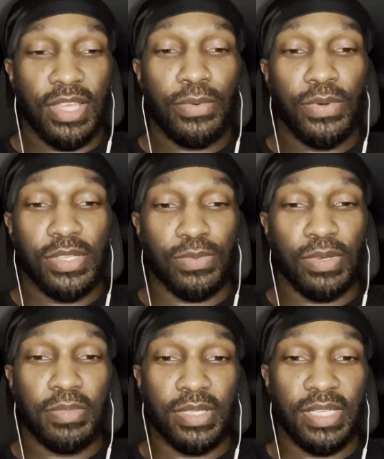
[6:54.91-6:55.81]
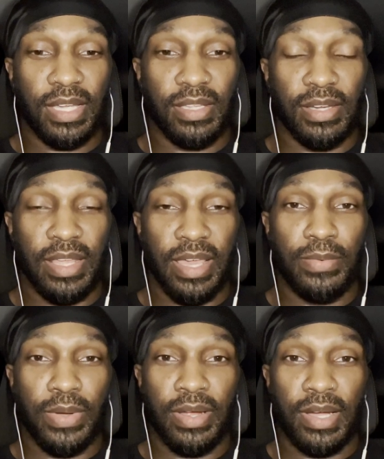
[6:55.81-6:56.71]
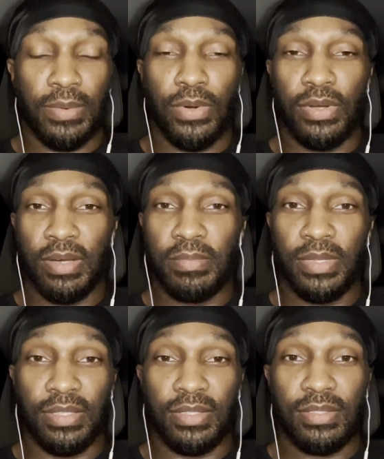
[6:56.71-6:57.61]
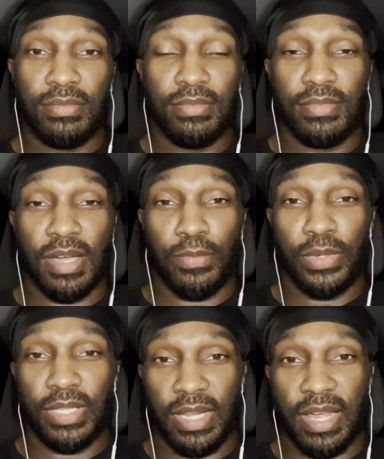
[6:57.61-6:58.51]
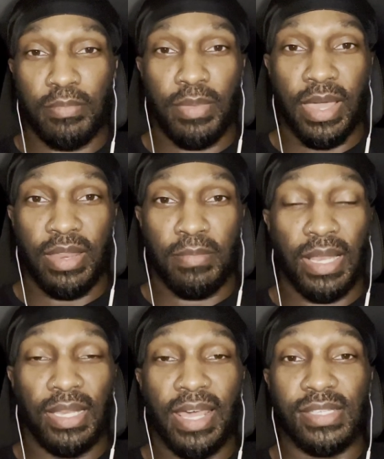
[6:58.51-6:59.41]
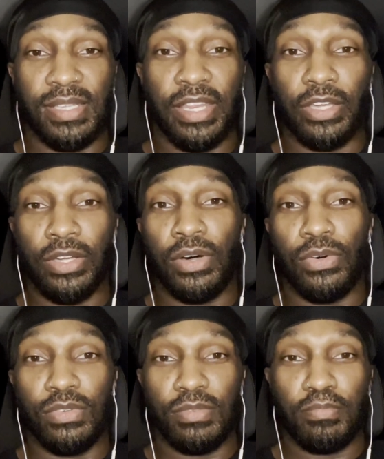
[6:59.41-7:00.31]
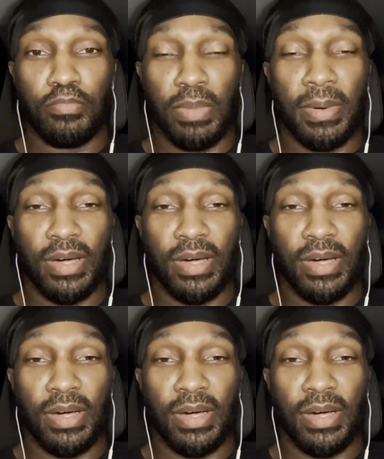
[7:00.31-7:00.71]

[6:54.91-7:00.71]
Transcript: There was one particular day where I woke up and I went to get out of bed and my legs didn't go, but my